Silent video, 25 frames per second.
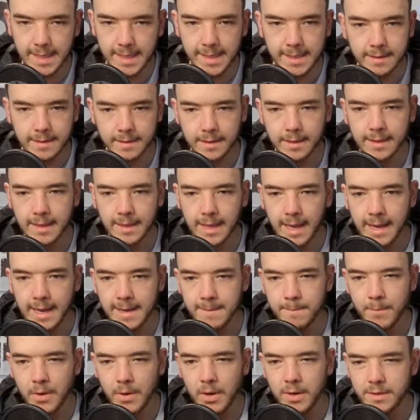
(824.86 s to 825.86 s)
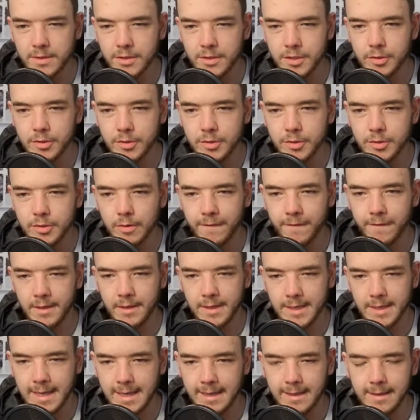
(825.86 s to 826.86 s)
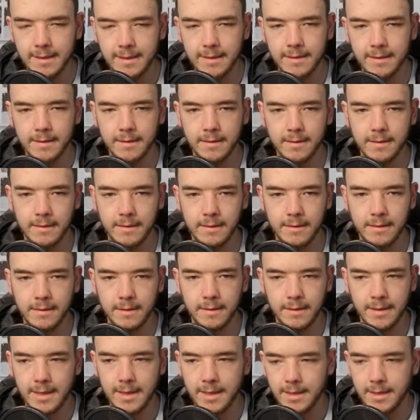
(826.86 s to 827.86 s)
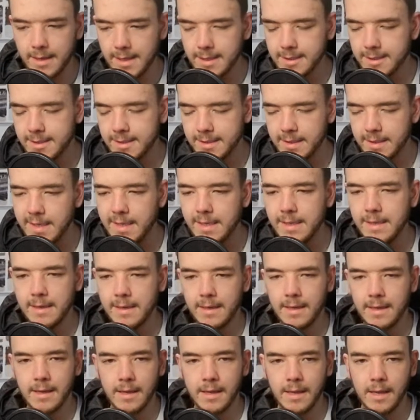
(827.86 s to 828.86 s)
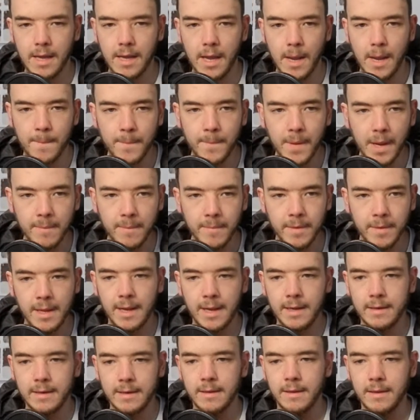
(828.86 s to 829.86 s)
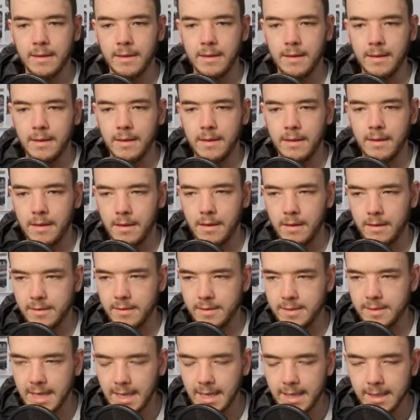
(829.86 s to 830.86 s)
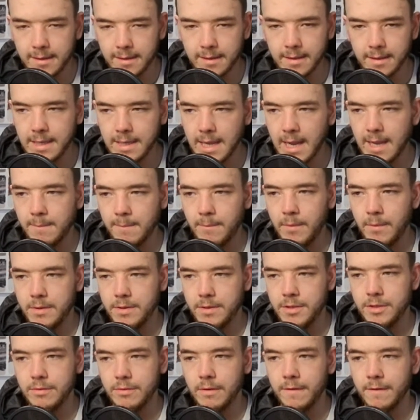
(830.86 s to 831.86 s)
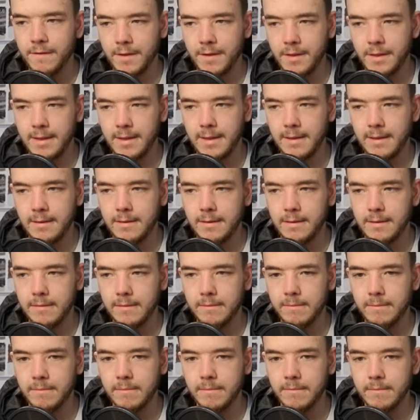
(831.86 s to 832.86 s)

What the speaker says: Take the game by the scruff of the neck, yeah? Let's see Aubameyang take the game by the scruff of the neck.